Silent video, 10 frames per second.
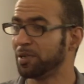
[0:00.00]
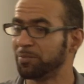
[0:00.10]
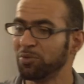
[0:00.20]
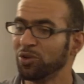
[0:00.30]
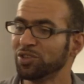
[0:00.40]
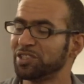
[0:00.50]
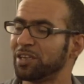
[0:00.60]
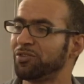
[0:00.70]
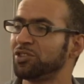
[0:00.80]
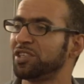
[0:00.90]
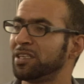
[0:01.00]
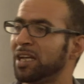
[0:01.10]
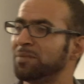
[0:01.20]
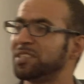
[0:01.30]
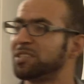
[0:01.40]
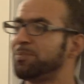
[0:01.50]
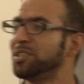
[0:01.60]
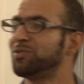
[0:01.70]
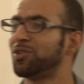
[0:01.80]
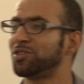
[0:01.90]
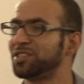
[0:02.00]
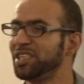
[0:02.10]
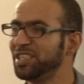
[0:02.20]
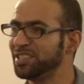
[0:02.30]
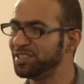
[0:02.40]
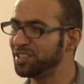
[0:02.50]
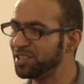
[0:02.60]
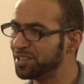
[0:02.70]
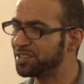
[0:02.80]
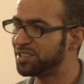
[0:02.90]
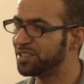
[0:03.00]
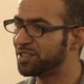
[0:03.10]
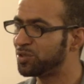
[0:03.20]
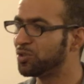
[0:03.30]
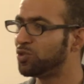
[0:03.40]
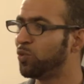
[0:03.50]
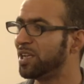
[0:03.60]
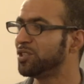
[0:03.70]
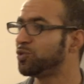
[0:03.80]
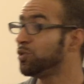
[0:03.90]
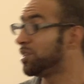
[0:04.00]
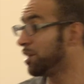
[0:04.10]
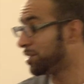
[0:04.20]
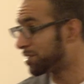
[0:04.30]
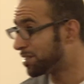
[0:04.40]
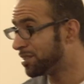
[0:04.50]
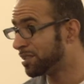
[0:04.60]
People on the refugee camps spend 14 years to 22 years.